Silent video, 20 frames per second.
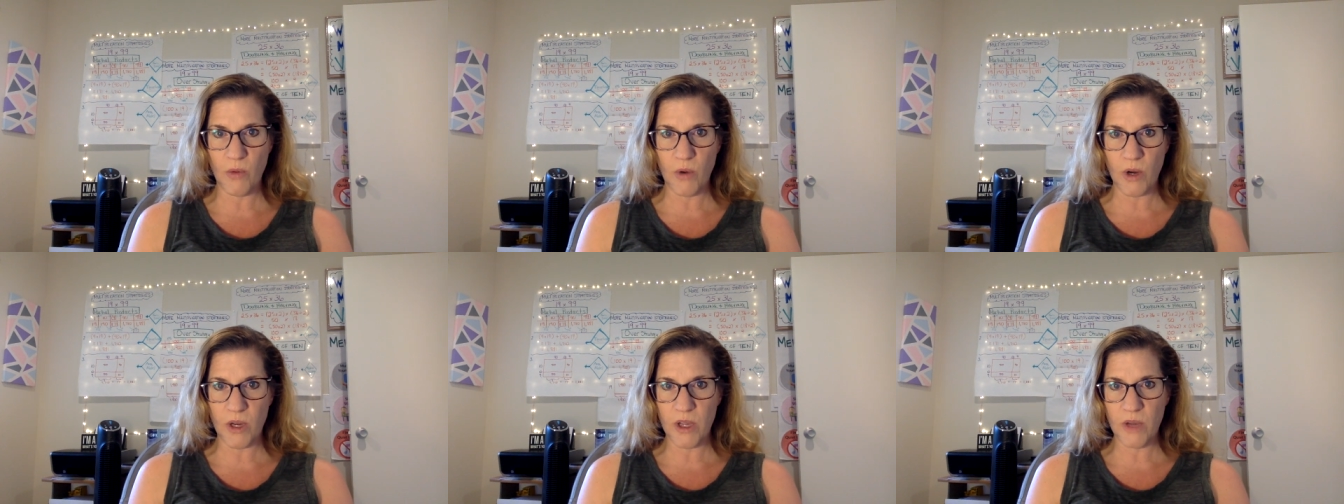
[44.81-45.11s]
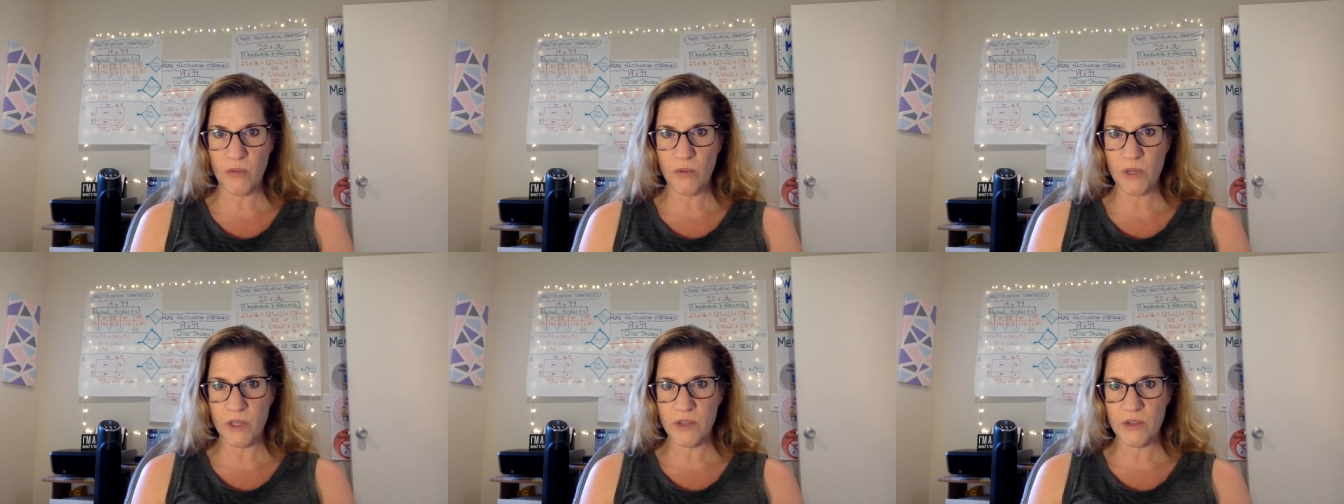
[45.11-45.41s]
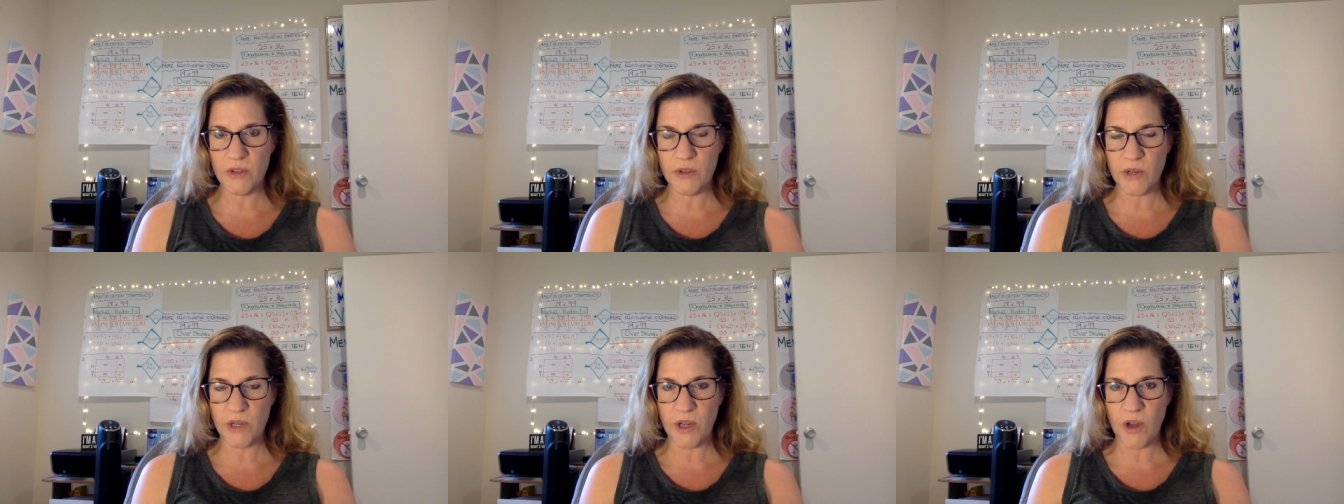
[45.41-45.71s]
working with
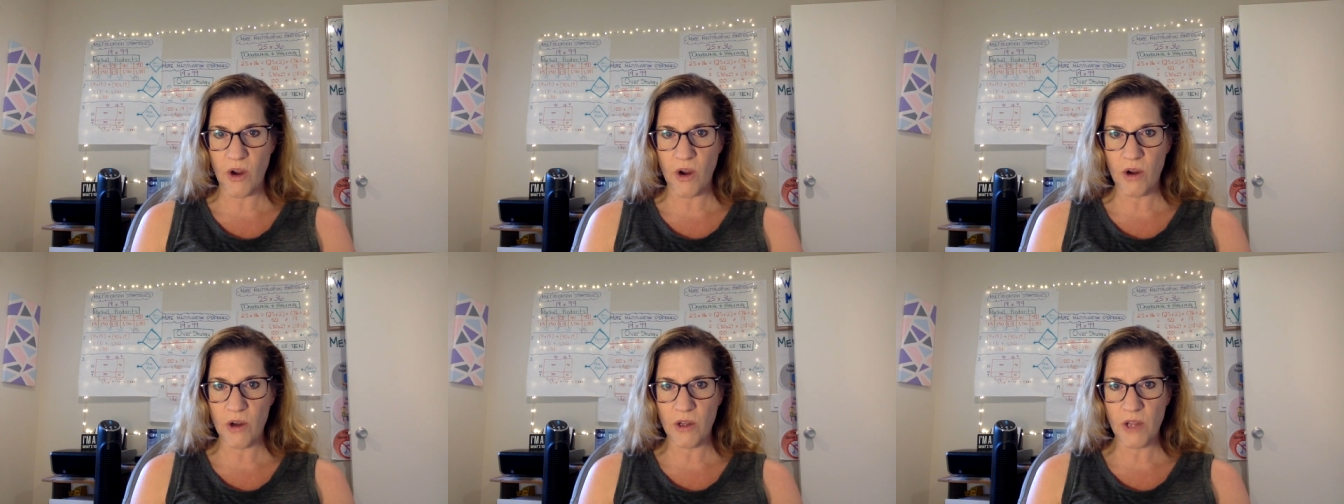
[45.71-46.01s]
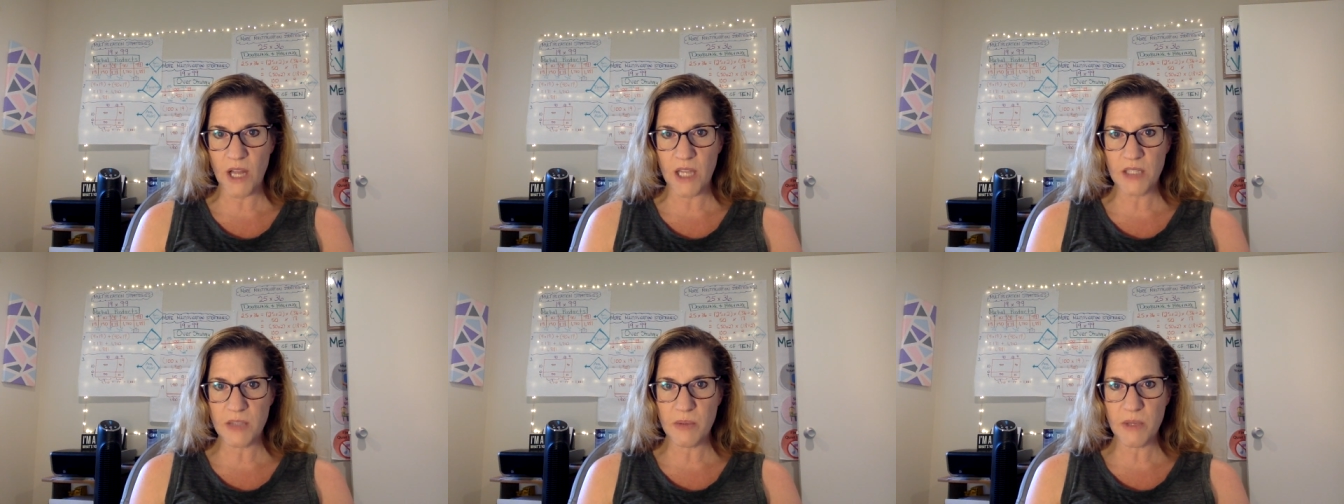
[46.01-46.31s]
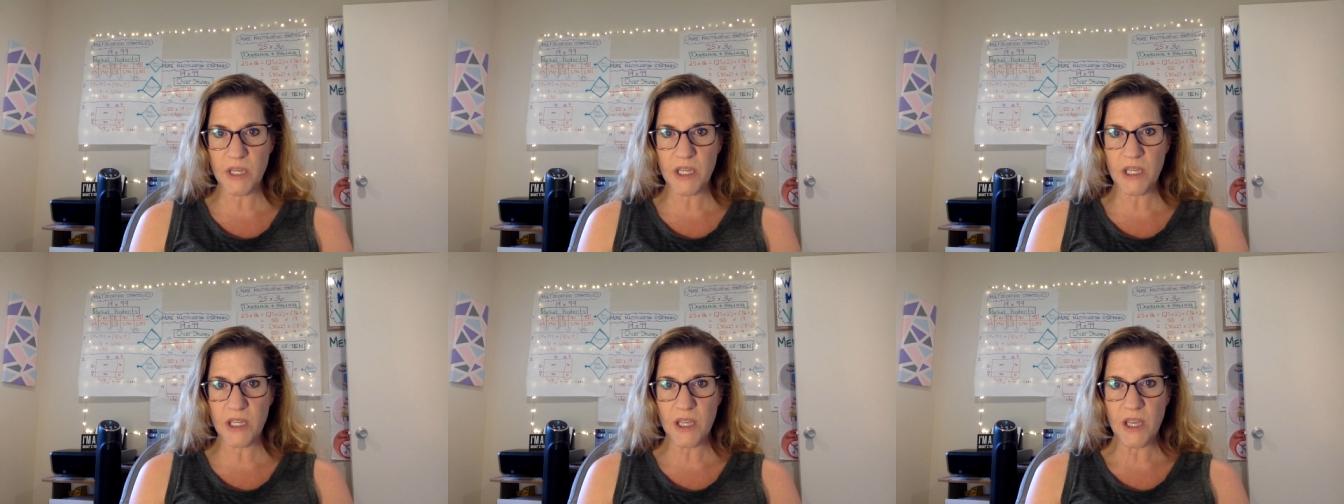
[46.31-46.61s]
during our class
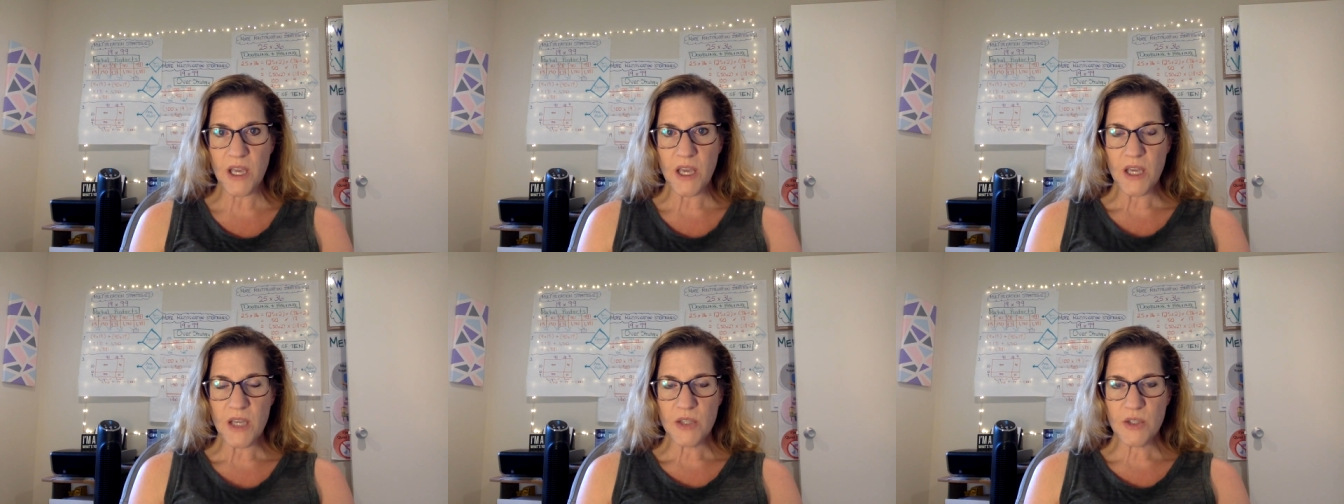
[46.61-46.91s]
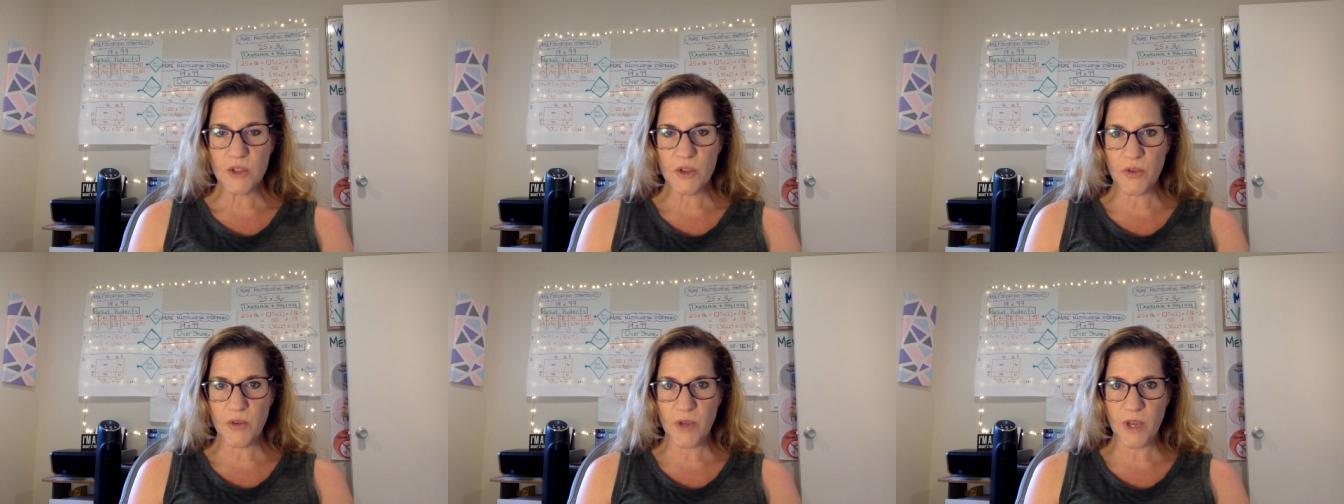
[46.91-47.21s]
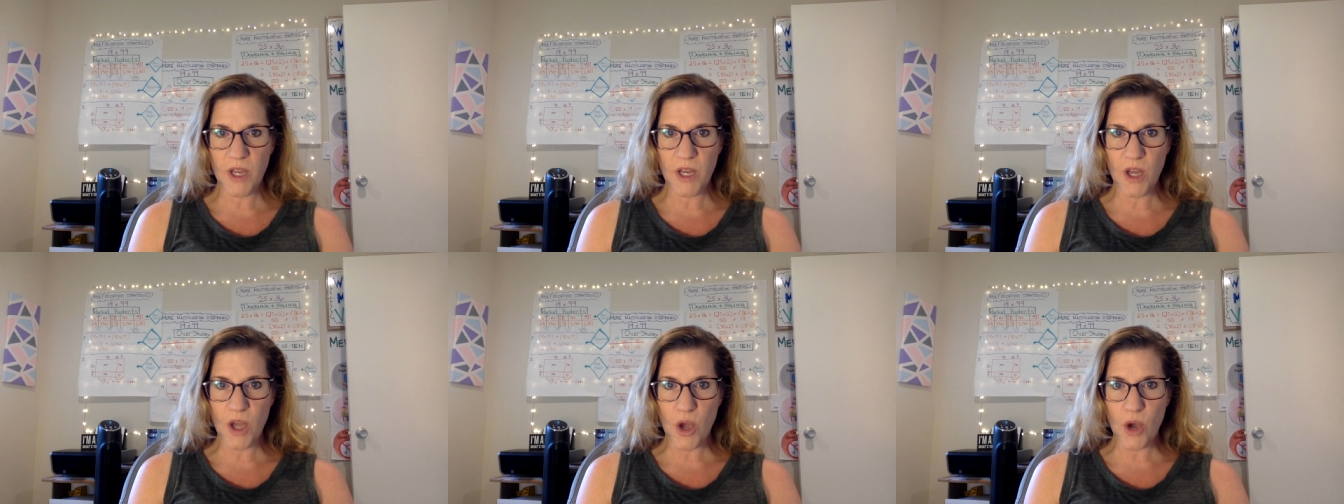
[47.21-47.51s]
meeting. So if you
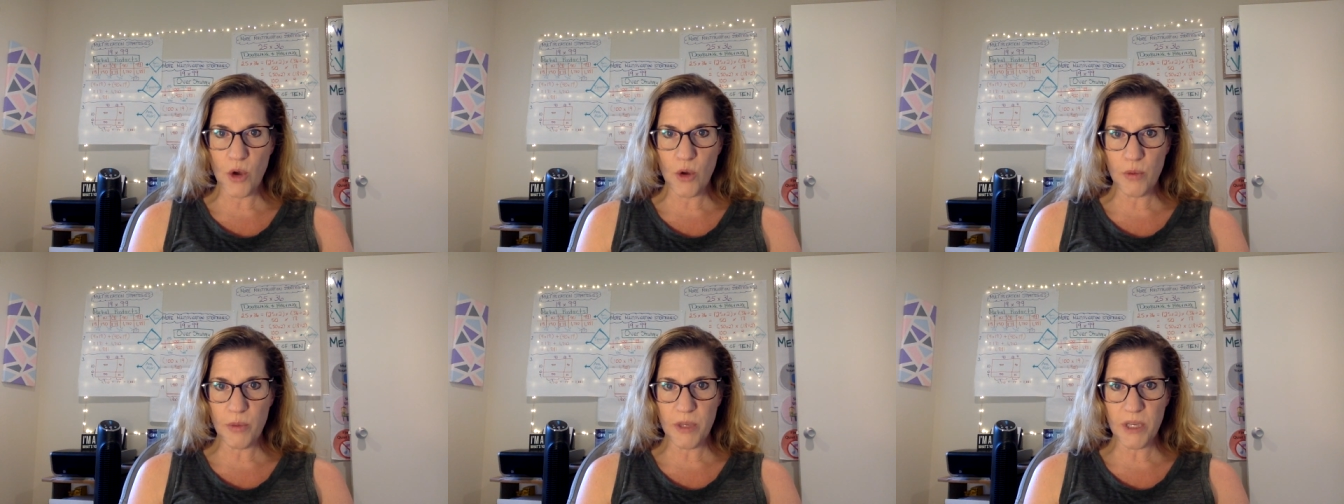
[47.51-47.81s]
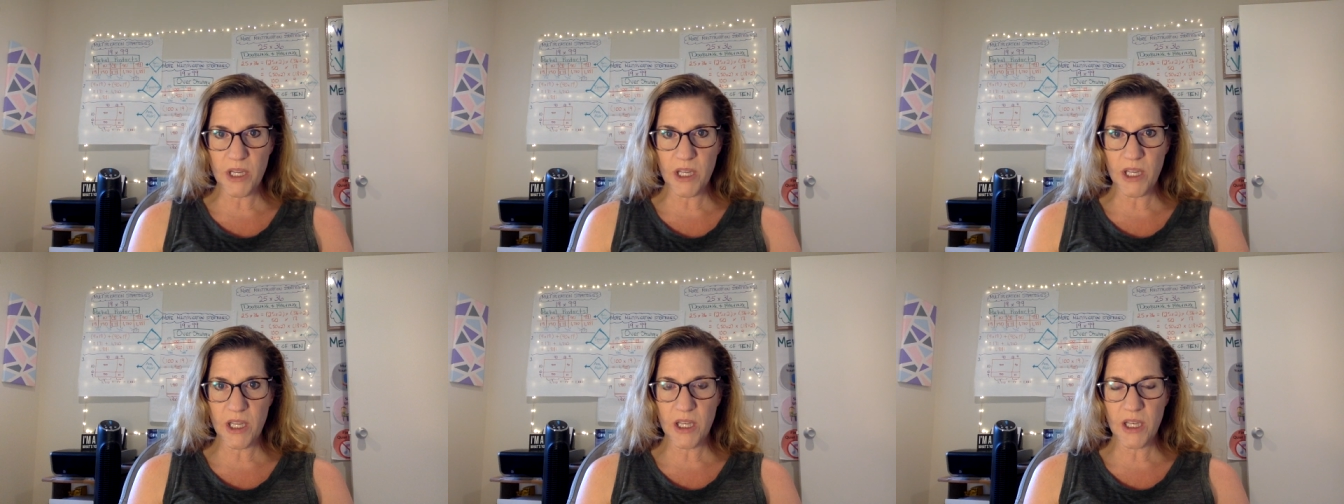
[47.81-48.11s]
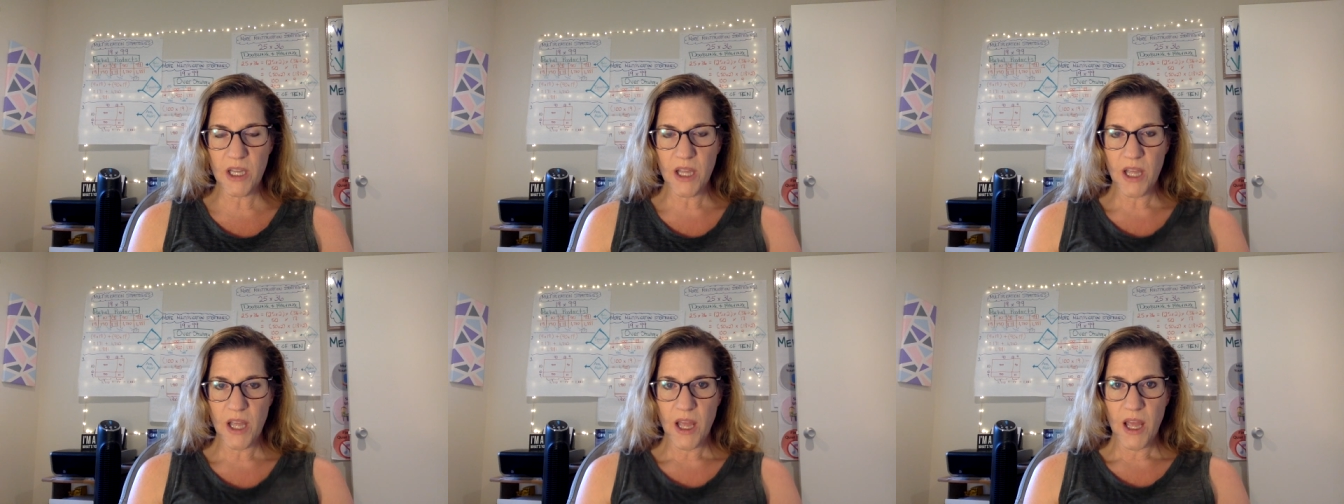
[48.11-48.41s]
can open it